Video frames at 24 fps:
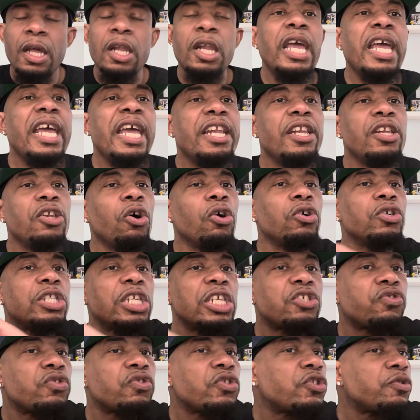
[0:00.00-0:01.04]
in no
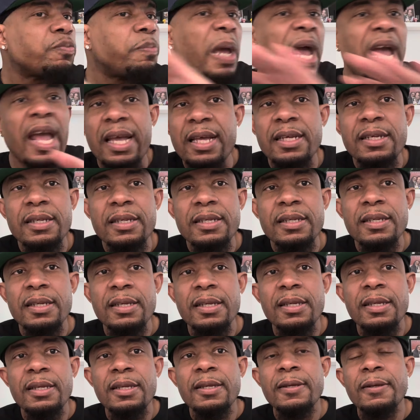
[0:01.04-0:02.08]
disrespect,
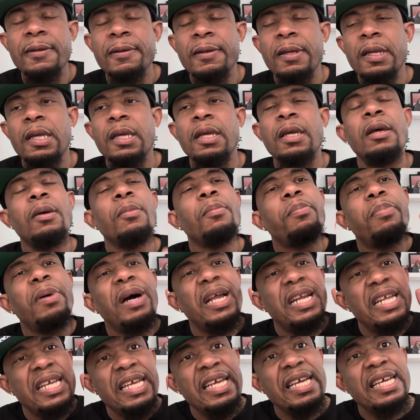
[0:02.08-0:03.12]

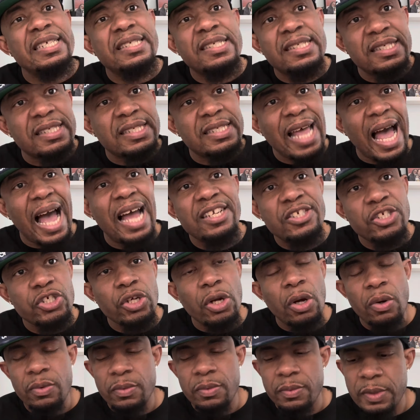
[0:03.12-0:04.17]
but he is the
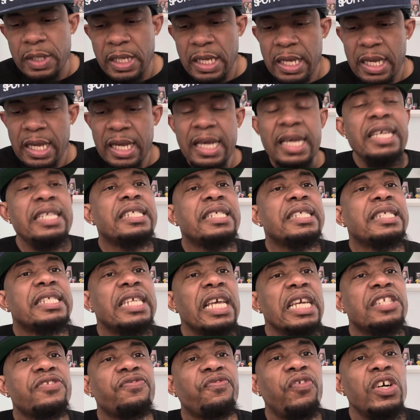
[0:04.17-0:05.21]
sideshow. He's
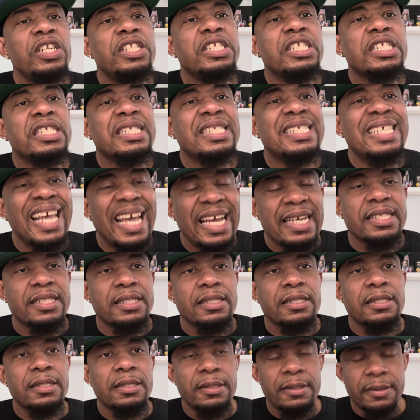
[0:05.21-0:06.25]
6'6"